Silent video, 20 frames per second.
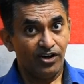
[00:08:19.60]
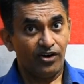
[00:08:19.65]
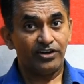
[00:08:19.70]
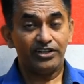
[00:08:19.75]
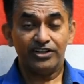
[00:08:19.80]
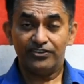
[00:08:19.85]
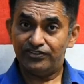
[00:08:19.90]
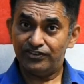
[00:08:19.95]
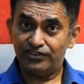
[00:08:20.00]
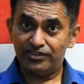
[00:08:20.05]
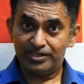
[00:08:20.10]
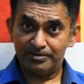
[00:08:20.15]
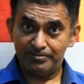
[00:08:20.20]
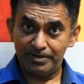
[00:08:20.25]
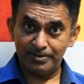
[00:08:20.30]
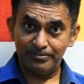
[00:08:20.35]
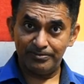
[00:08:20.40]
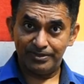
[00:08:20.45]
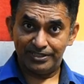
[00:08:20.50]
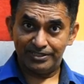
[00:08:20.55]
Or if you
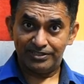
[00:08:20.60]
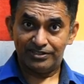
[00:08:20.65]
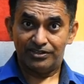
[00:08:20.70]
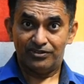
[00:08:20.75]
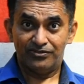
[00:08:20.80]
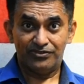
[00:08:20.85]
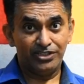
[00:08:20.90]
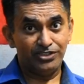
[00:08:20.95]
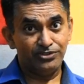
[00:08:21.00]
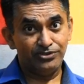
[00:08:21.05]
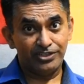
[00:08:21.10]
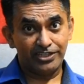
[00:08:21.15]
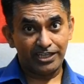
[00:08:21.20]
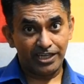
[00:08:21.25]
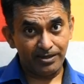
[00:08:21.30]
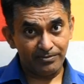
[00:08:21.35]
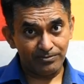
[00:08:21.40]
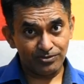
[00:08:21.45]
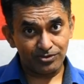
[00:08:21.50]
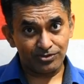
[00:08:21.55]
remember, when you
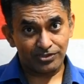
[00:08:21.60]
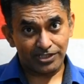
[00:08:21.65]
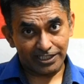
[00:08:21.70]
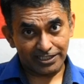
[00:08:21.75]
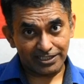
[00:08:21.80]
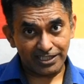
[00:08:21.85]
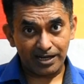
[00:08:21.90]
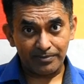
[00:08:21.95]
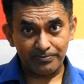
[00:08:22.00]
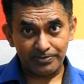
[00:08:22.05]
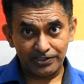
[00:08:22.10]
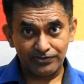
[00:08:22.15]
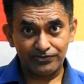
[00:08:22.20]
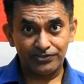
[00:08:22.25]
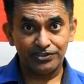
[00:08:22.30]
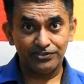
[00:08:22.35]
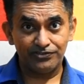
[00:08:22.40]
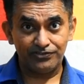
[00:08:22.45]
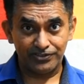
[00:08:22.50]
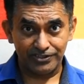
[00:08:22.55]
came to red carpet for
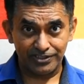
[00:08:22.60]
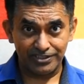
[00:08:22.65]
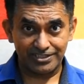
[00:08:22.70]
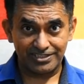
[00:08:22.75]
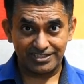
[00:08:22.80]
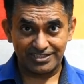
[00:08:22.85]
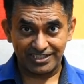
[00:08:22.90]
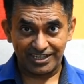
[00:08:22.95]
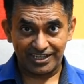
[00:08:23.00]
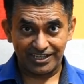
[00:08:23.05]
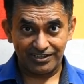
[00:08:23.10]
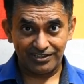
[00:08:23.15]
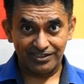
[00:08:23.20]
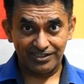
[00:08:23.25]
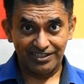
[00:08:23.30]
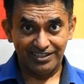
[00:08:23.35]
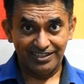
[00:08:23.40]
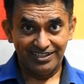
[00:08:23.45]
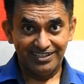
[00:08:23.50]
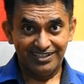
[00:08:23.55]
the first day,
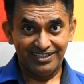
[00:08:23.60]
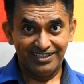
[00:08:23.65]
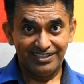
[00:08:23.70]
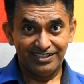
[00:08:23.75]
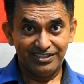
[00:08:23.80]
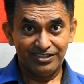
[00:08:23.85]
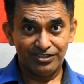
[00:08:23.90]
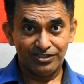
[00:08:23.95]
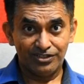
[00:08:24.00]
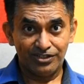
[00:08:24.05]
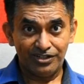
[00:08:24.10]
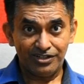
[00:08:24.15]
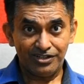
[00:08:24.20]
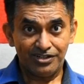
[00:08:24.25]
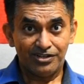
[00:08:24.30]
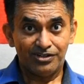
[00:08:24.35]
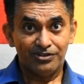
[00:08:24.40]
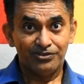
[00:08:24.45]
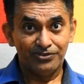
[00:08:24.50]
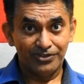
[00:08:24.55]

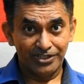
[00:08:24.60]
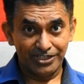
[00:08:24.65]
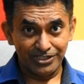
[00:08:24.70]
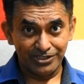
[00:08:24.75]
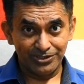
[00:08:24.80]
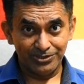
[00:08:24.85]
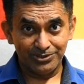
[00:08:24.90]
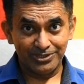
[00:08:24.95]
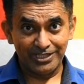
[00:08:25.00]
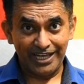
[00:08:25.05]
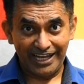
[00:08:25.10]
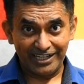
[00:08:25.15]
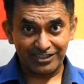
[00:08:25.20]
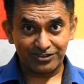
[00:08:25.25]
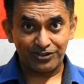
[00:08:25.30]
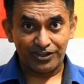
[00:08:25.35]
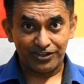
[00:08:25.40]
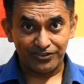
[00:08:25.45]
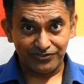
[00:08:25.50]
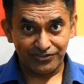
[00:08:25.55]
were you that
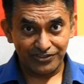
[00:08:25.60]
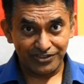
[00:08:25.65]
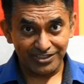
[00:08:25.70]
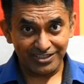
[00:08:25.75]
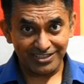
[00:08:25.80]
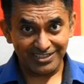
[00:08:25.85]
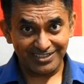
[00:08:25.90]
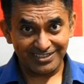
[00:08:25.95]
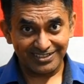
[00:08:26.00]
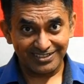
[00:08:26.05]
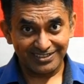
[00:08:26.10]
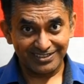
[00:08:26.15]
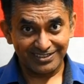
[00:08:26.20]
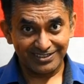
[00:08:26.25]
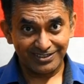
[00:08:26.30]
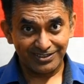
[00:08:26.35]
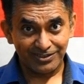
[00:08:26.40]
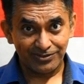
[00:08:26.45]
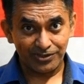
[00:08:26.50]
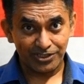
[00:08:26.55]
confident
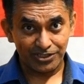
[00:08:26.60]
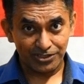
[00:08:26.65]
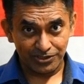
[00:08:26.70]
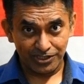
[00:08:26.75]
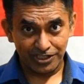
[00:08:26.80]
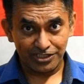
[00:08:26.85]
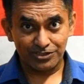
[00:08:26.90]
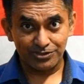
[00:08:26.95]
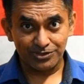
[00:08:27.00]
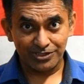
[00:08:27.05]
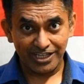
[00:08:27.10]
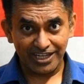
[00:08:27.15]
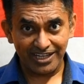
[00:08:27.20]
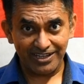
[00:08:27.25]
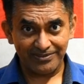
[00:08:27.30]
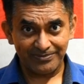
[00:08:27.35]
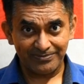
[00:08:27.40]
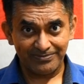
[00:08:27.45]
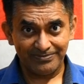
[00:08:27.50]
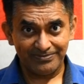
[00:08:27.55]
what you are
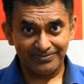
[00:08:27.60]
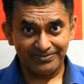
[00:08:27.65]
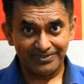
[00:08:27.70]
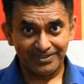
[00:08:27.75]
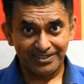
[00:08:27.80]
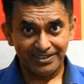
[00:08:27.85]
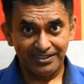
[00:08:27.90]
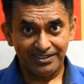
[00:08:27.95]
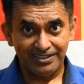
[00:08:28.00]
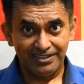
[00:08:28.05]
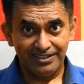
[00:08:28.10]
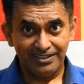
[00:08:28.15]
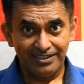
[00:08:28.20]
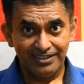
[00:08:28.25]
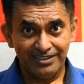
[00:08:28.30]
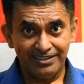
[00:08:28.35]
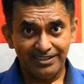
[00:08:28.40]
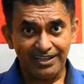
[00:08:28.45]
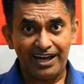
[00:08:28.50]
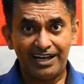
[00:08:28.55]
today?
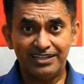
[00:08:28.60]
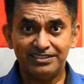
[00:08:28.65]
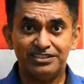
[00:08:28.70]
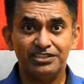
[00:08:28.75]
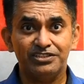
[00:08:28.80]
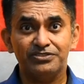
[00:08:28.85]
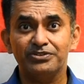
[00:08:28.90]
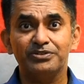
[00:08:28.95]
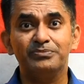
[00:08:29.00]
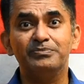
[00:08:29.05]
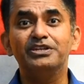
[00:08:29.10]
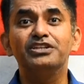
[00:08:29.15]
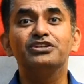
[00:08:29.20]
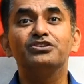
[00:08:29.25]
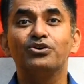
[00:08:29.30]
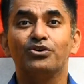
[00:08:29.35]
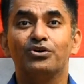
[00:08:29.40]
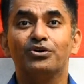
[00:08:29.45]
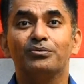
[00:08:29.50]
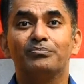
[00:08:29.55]
The answer would be
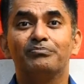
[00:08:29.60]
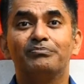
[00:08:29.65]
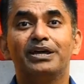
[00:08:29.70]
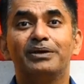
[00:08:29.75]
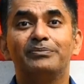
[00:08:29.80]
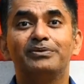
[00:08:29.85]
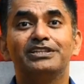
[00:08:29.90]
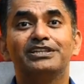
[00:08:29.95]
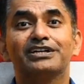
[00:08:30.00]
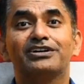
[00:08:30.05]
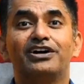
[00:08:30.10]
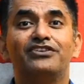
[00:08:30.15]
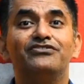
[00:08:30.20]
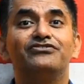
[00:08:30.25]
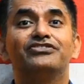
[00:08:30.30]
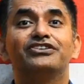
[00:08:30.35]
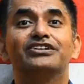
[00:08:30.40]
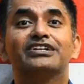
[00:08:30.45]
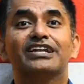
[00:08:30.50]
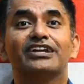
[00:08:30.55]
no. Maybe the
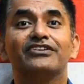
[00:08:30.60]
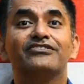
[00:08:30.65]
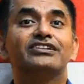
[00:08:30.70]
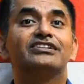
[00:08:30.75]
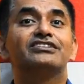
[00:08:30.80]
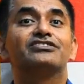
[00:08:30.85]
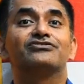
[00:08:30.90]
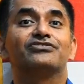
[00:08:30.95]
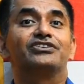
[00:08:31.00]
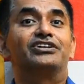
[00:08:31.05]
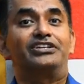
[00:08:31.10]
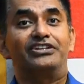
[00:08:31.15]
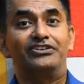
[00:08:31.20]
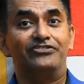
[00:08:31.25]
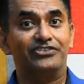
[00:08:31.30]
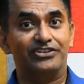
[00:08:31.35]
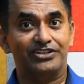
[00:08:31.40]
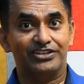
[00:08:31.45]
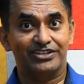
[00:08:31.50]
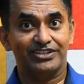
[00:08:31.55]
comfort levels were
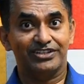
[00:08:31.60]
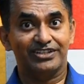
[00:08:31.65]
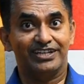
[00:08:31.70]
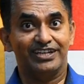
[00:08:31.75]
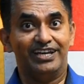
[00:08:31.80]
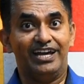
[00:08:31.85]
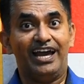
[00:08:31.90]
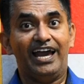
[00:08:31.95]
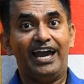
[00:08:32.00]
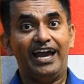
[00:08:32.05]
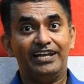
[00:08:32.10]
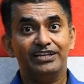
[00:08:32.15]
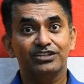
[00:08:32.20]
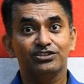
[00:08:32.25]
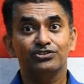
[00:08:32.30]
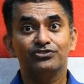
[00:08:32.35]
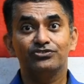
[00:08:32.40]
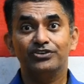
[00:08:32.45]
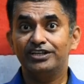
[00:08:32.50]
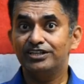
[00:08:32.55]
different and
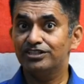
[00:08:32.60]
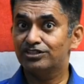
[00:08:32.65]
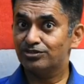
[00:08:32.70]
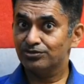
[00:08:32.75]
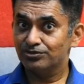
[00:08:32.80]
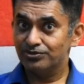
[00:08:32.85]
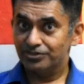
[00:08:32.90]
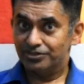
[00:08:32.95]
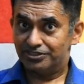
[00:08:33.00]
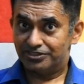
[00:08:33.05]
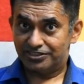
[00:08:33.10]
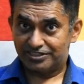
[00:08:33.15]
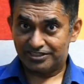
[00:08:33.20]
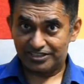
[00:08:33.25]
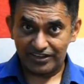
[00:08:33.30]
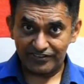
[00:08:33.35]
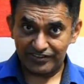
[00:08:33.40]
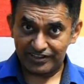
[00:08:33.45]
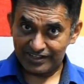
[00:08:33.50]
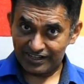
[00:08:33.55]
you went through
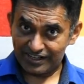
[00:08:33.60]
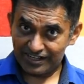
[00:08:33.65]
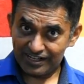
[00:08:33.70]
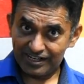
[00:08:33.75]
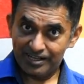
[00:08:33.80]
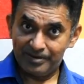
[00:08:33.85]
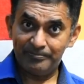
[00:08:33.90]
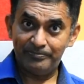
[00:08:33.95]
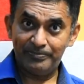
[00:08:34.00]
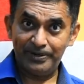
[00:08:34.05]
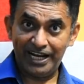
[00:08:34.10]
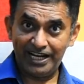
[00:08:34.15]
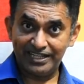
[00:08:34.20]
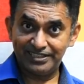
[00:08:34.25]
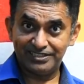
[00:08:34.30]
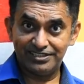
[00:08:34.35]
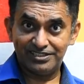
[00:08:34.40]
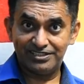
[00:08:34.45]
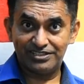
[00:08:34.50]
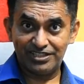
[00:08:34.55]
several
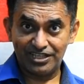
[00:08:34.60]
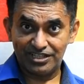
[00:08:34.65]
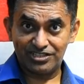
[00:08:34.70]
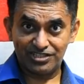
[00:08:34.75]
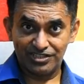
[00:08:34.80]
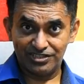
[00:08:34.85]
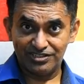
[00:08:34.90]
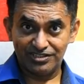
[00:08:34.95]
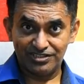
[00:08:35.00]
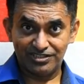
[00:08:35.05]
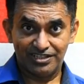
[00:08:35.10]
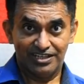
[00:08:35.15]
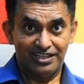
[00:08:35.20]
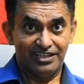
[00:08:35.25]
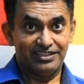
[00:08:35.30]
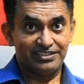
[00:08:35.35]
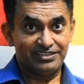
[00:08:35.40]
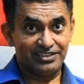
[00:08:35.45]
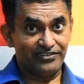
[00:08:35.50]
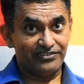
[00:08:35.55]
practice
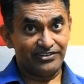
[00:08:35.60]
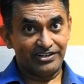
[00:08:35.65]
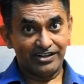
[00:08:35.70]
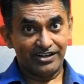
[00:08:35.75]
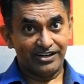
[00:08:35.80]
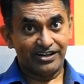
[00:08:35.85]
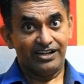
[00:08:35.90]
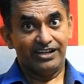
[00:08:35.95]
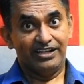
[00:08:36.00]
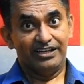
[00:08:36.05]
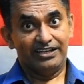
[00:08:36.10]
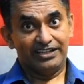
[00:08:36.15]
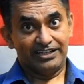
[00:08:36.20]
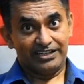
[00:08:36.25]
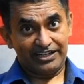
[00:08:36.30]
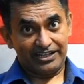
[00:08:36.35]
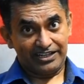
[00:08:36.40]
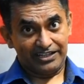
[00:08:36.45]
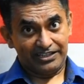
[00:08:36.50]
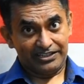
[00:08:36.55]
sessions, several
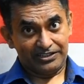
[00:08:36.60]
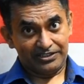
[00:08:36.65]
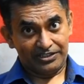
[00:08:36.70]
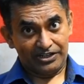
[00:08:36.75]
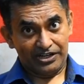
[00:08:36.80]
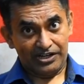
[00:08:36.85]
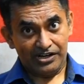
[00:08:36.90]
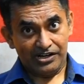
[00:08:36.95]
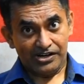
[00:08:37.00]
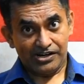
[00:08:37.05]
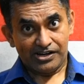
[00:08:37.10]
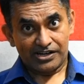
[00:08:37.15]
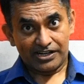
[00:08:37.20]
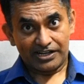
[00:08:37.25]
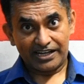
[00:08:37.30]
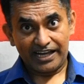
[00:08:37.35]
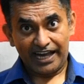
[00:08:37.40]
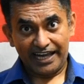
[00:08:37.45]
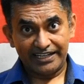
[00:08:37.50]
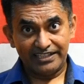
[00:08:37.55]

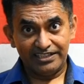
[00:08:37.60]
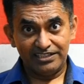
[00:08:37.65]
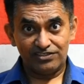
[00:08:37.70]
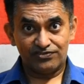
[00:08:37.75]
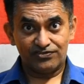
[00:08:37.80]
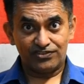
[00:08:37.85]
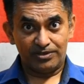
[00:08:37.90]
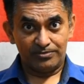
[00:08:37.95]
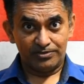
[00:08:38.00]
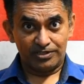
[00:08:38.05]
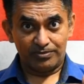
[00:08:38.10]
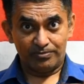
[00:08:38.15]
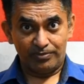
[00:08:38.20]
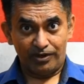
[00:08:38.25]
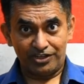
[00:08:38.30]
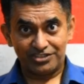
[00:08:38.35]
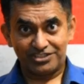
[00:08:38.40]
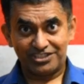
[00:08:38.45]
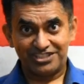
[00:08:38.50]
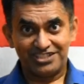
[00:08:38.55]
guidance from your
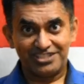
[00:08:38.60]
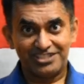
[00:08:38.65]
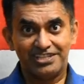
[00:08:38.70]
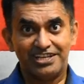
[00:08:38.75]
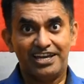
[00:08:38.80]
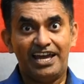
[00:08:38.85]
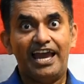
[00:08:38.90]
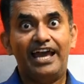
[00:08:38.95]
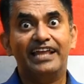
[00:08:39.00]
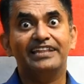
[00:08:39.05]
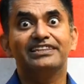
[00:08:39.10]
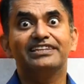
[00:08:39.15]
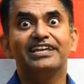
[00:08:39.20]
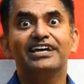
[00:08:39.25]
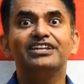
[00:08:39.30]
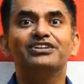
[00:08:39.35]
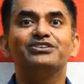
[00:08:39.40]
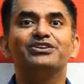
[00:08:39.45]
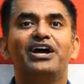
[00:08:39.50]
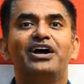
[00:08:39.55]
bosses, and
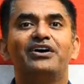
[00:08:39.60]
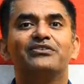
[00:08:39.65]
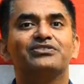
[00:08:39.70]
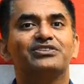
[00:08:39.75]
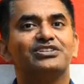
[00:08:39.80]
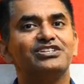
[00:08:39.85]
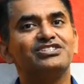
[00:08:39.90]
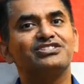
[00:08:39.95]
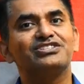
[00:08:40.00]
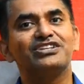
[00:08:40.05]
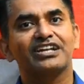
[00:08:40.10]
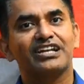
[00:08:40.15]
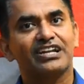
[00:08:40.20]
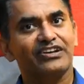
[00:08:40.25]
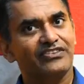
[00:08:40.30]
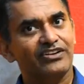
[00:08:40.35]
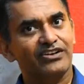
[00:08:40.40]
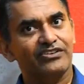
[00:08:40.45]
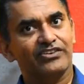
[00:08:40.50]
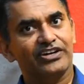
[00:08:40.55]
then you have reached a
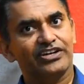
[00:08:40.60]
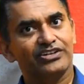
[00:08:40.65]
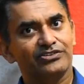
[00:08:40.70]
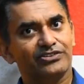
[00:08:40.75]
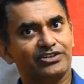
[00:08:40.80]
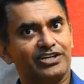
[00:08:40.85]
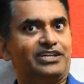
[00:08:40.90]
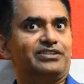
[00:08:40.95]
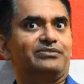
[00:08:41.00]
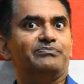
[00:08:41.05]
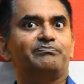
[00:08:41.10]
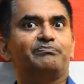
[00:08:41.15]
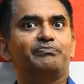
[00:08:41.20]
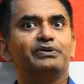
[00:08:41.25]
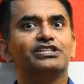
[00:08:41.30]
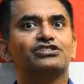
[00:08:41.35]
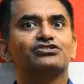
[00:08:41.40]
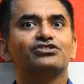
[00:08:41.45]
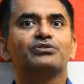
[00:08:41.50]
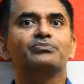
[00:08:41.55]
level where you can
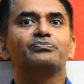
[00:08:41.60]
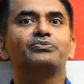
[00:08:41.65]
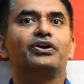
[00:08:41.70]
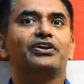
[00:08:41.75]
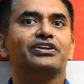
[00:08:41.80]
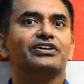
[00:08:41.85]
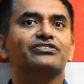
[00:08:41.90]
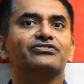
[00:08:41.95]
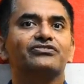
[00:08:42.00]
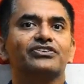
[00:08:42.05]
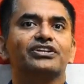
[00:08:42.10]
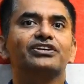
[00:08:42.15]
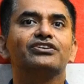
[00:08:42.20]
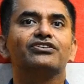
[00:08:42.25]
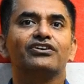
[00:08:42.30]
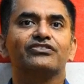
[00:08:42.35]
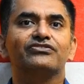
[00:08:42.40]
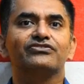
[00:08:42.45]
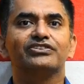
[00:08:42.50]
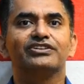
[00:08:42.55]
pitch your product very
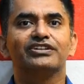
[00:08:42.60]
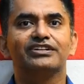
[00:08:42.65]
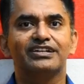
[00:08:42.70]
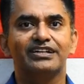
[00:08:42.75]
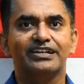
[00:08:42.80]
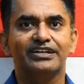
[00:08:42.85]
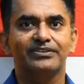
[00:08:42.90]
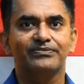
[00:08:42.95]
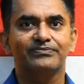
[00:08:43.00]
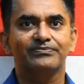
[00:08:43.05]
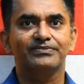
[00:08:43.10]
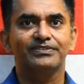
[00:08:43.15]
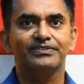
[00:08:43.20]
confidently.